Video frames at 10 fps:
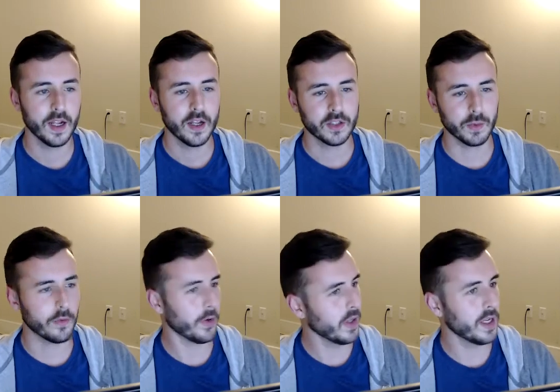So we
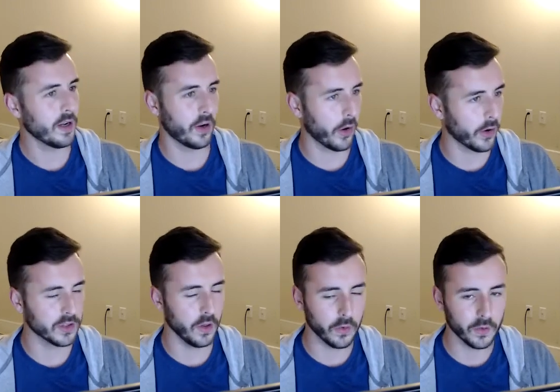really
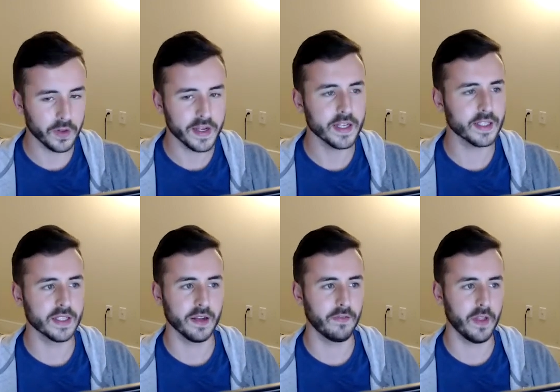encourage local leads,
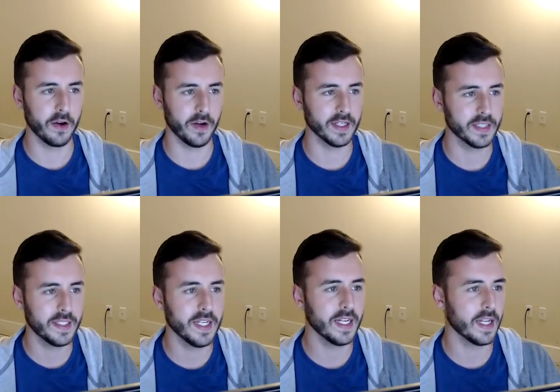if they're in a
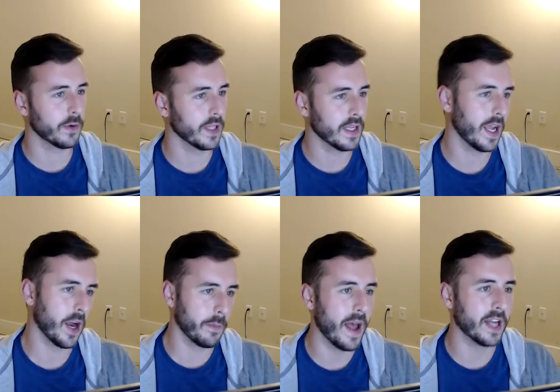city and they really
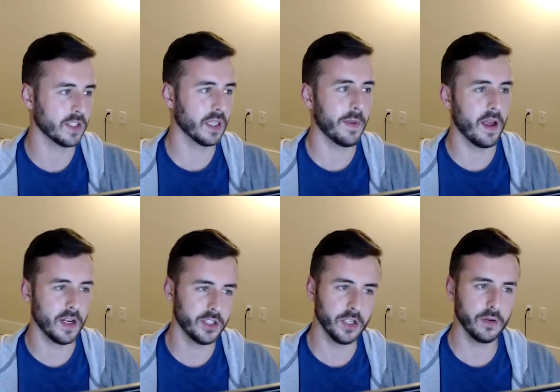care passionately about an
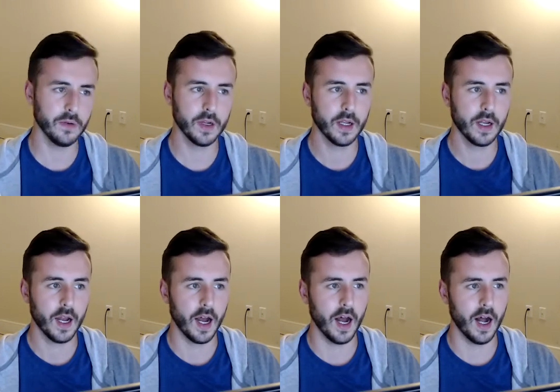issue,
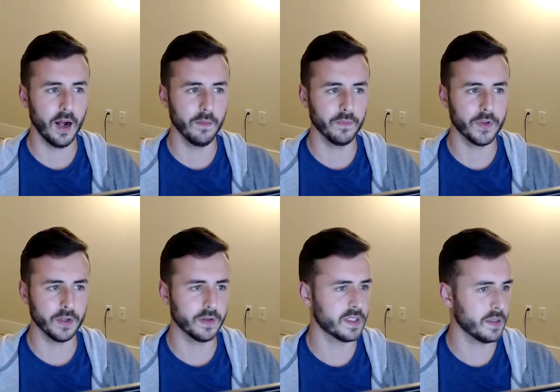
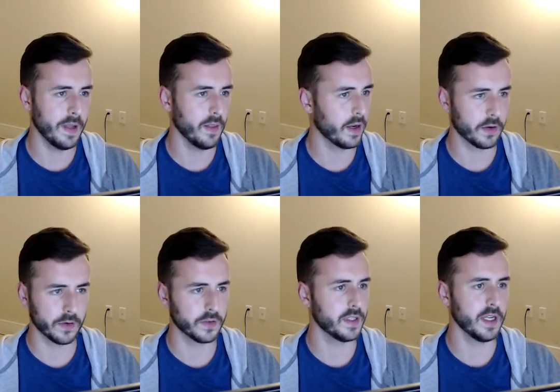to submit
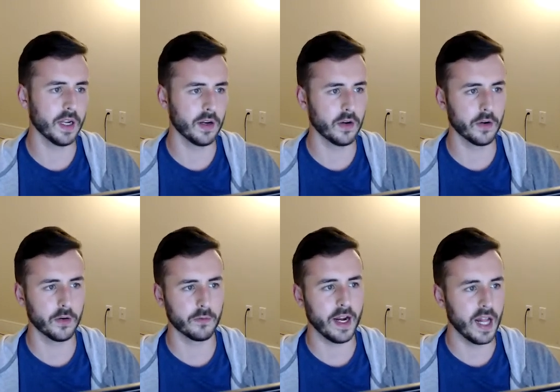letters to the editor,
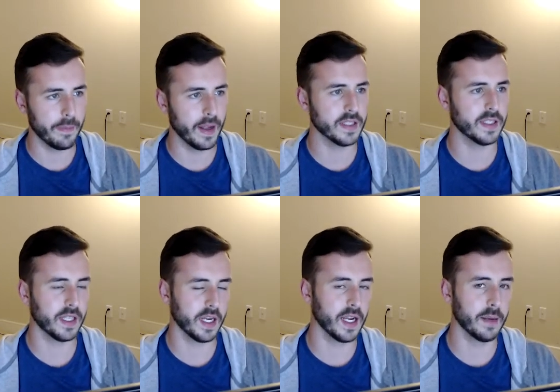write op-eds that
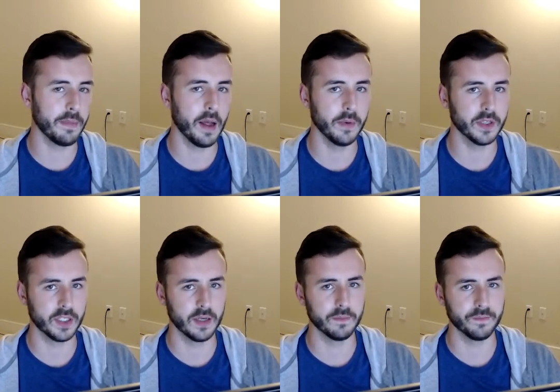they can get published.
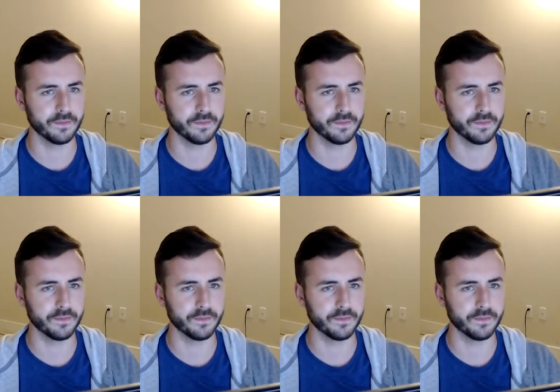And